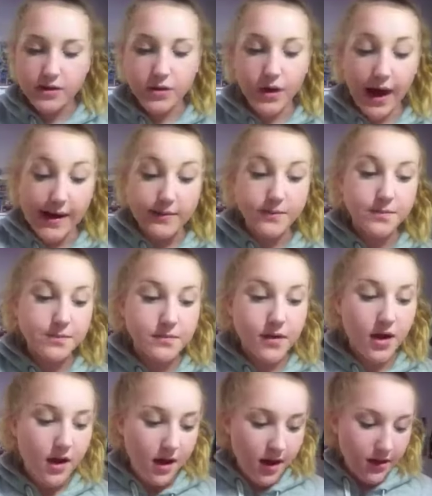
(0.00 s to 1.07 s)
Okay,
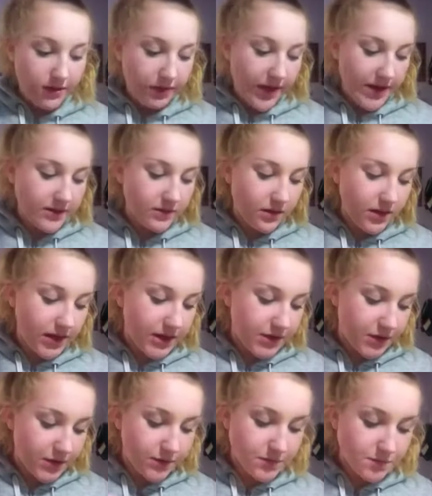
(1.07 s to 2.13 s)
that's all I
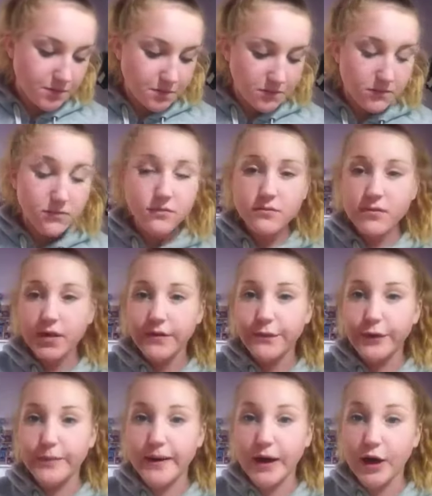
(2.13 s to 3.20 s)
do
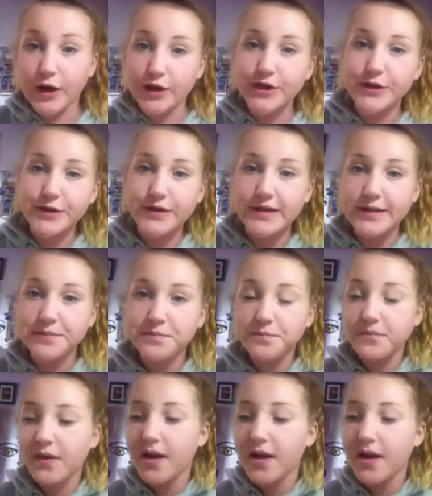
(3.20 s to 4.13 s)
for my contouring.